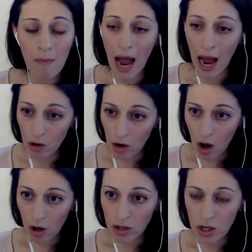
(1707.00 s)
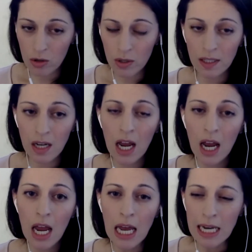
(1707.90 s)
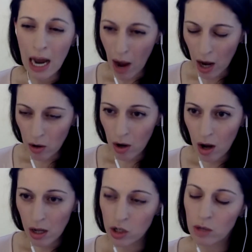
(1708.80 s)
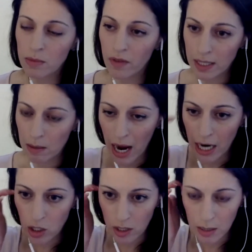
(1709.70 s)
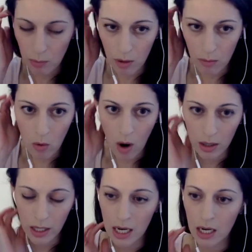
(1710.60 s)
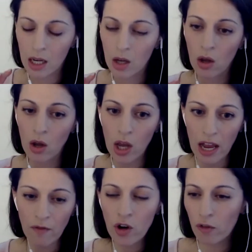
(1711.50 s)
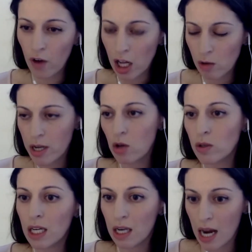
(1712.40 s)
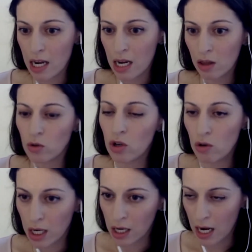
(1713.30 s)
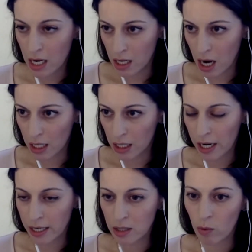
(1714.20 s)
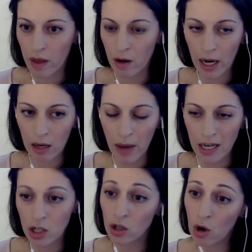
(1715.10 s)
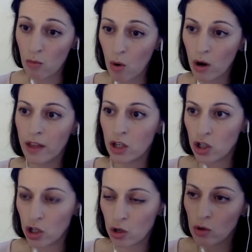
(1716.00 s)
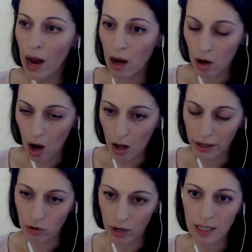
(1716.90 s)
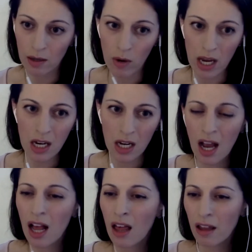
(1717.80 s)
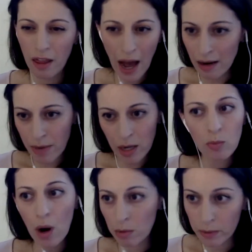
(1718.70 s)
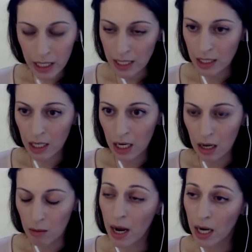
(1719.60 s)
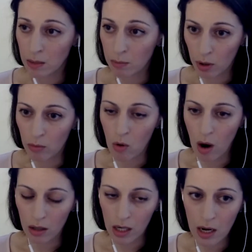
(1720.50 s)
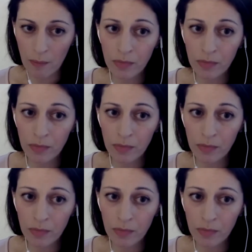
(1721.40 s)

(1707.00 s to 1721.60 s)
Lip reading: Alcohol use. Now, alcohol, in terms of its impact on sperm quality, if you're following those new Canadian guidelines where they recommend no more than 2 alcoholic drinks a week, that amount probably isn't going to impact sperm quality.